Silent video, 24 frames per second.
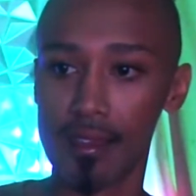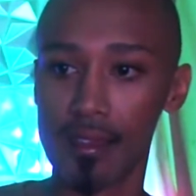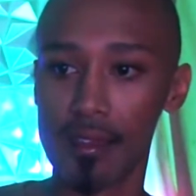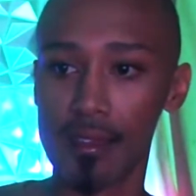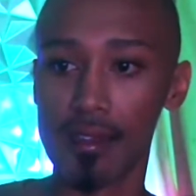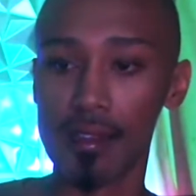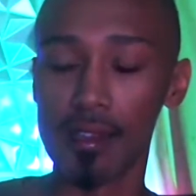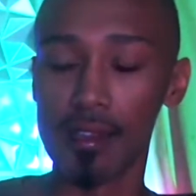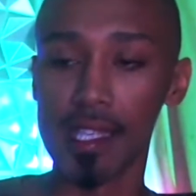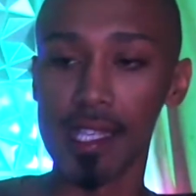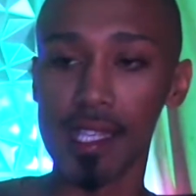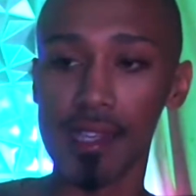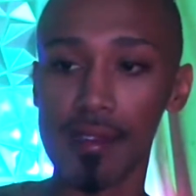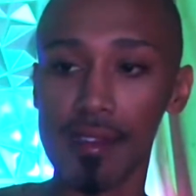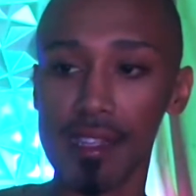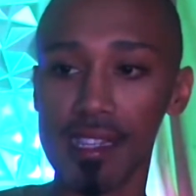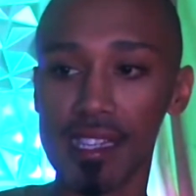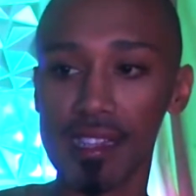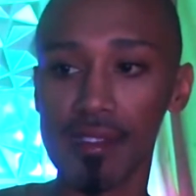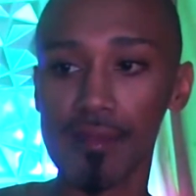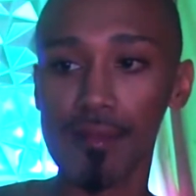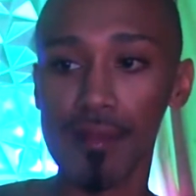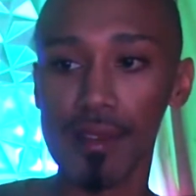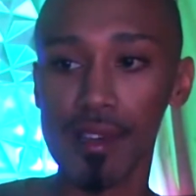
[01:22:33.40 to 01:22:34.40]
So I did
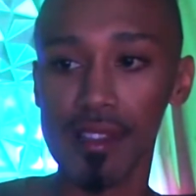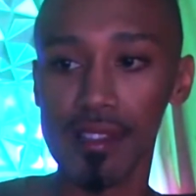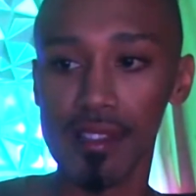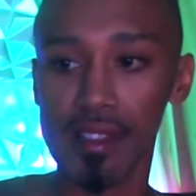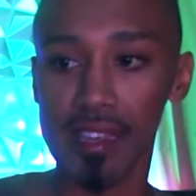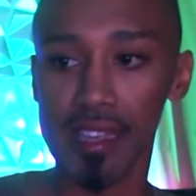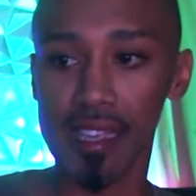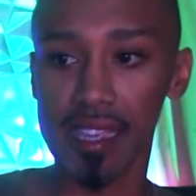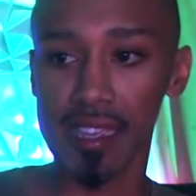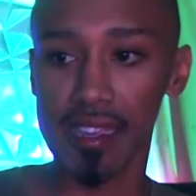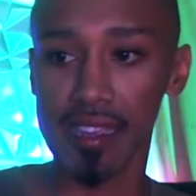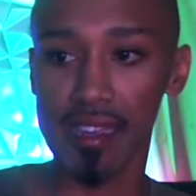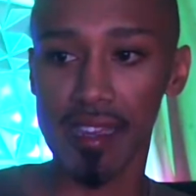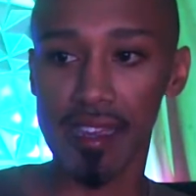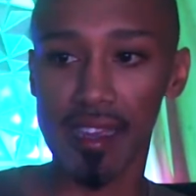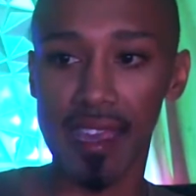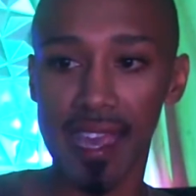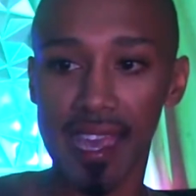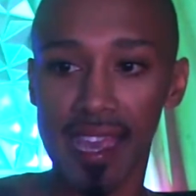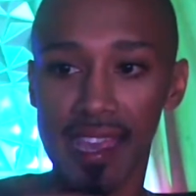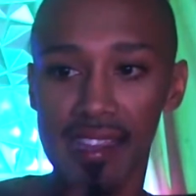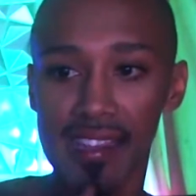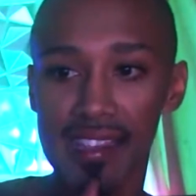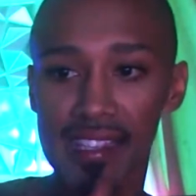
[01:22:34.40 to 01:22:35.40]
want to like
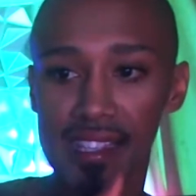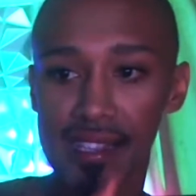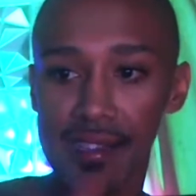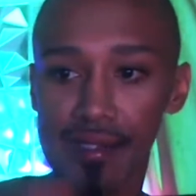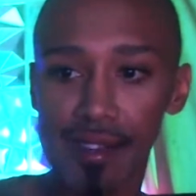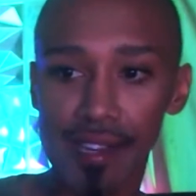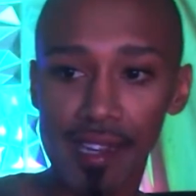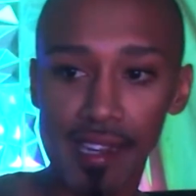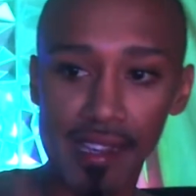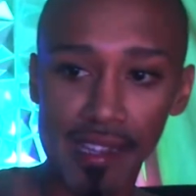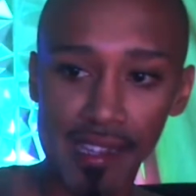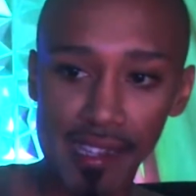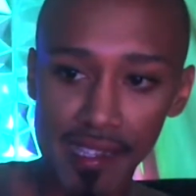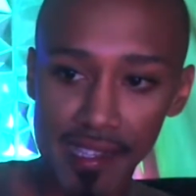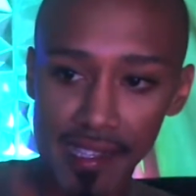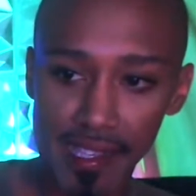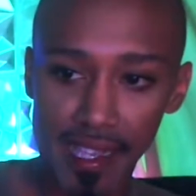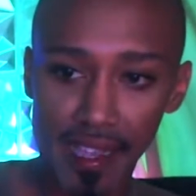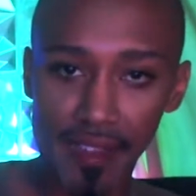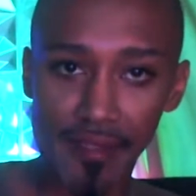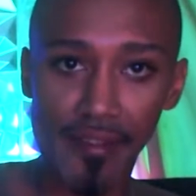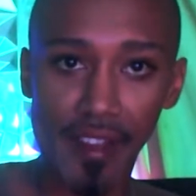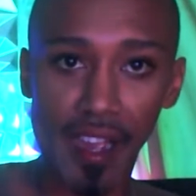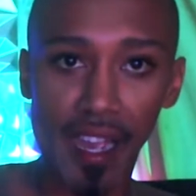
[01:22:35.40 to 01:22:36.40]
ask you guys
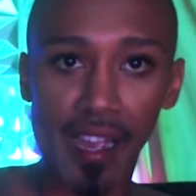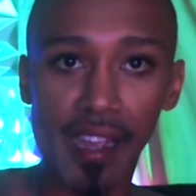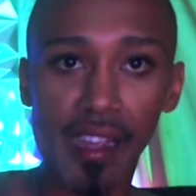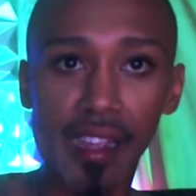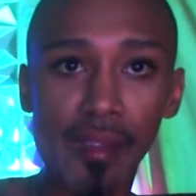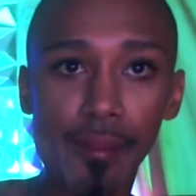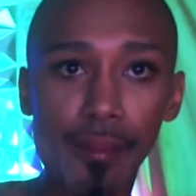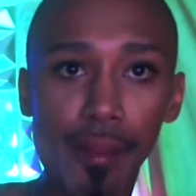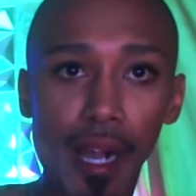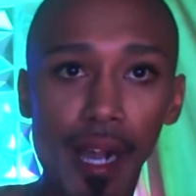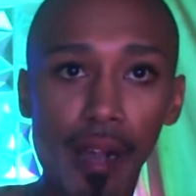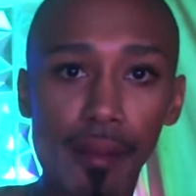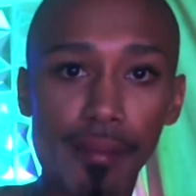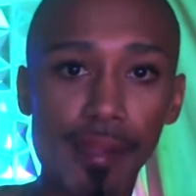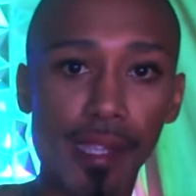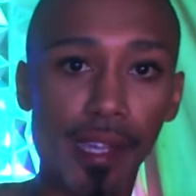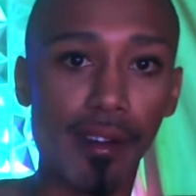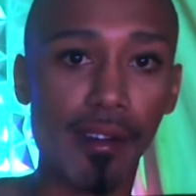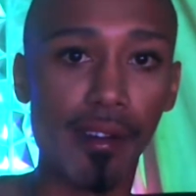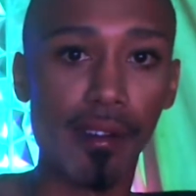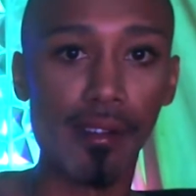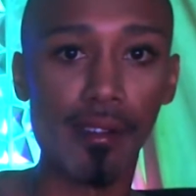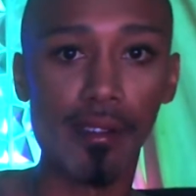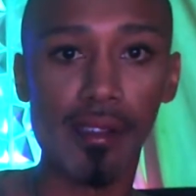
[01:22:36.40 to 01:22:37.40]
if I popped
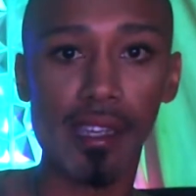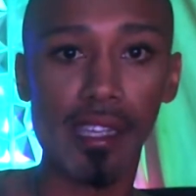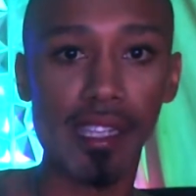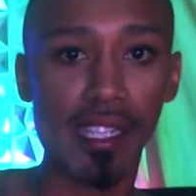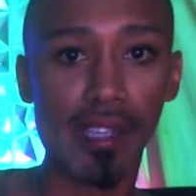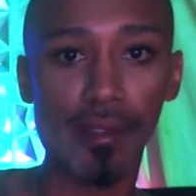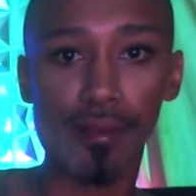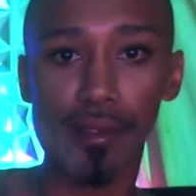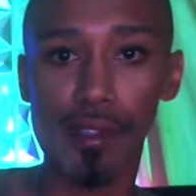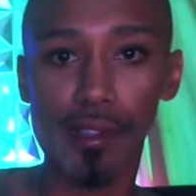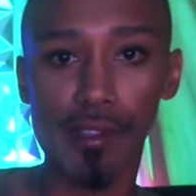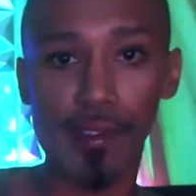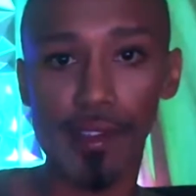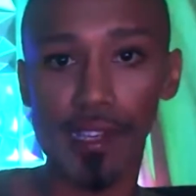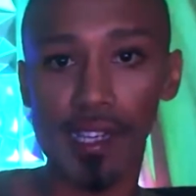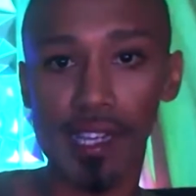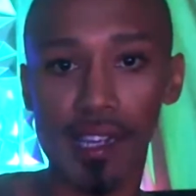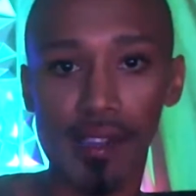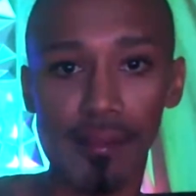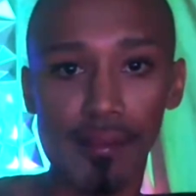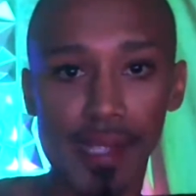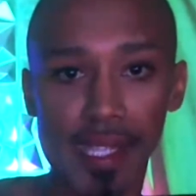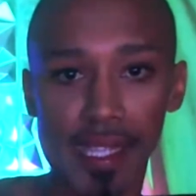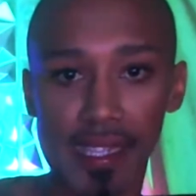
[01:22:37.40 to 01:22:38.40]
on like 2 or 3
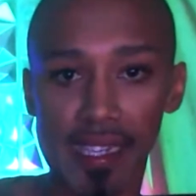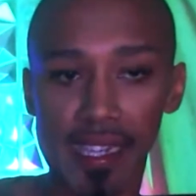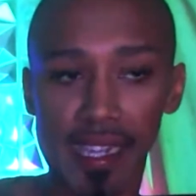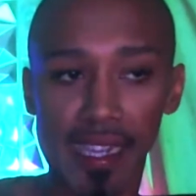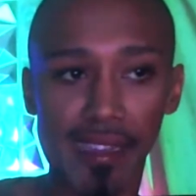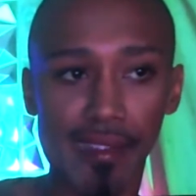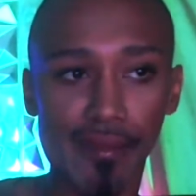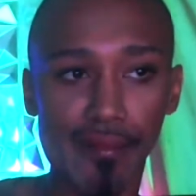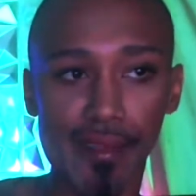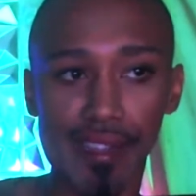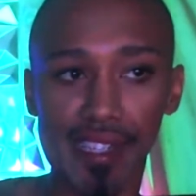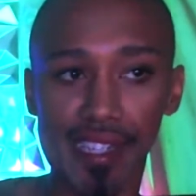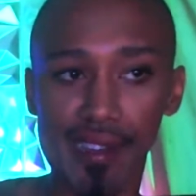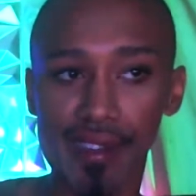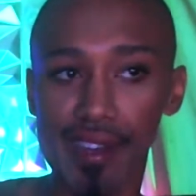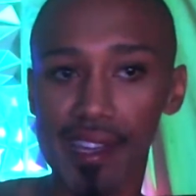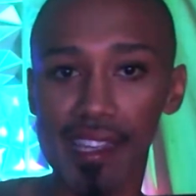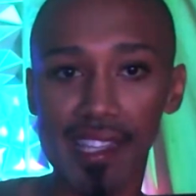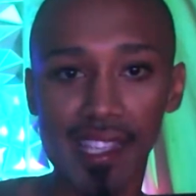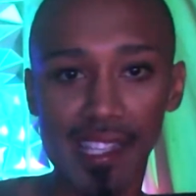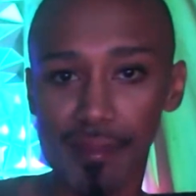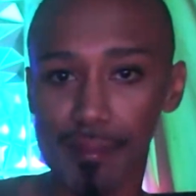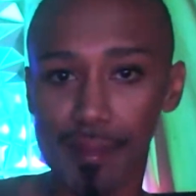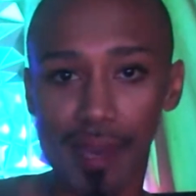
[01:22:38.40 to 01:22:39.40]
times a day, would you
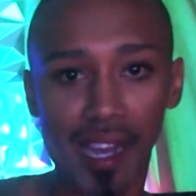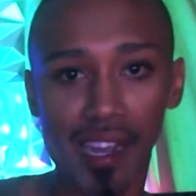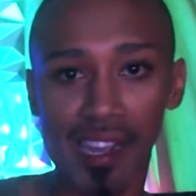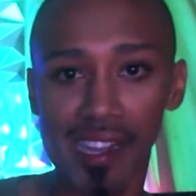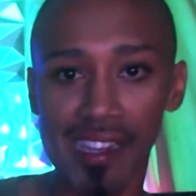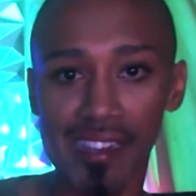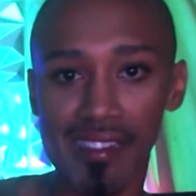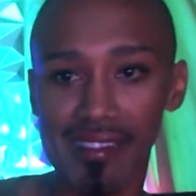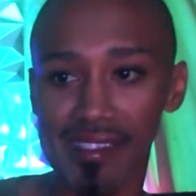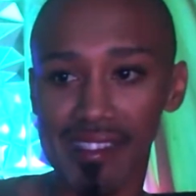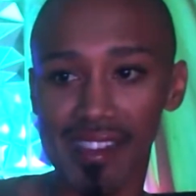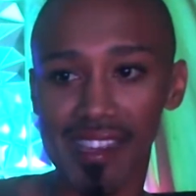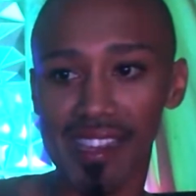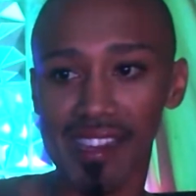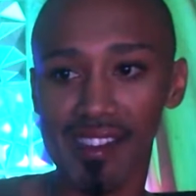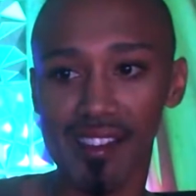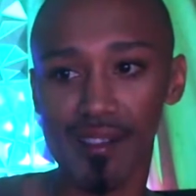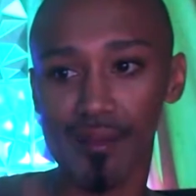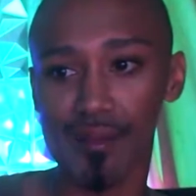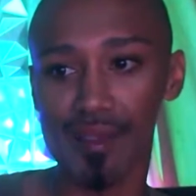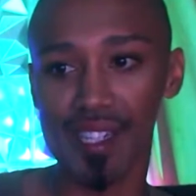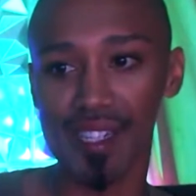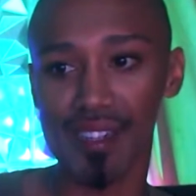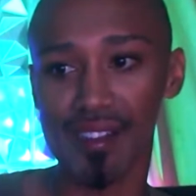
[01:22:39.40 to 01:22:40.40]
guys mind? Like,
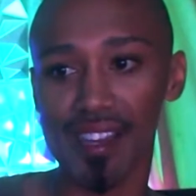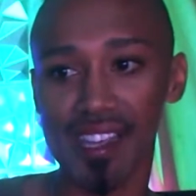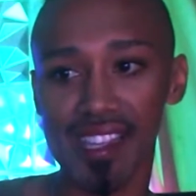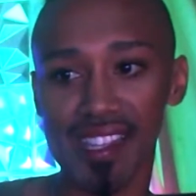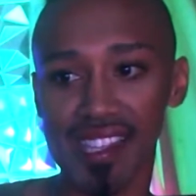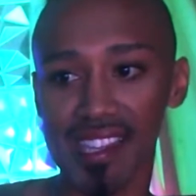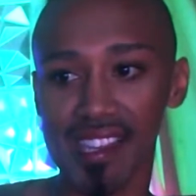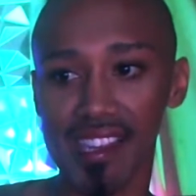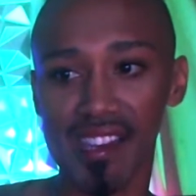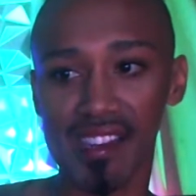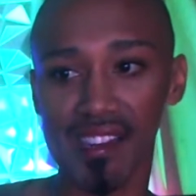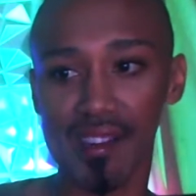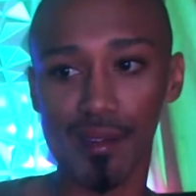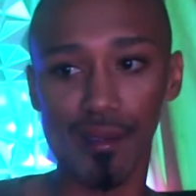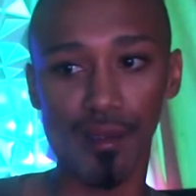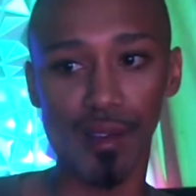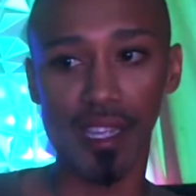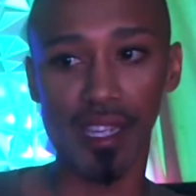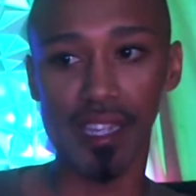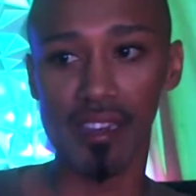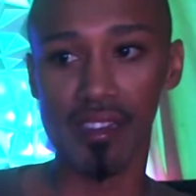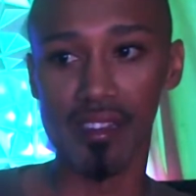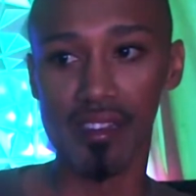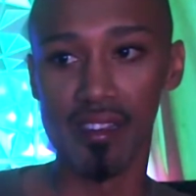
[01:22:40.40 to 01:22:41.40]
or would you guys get annoyed?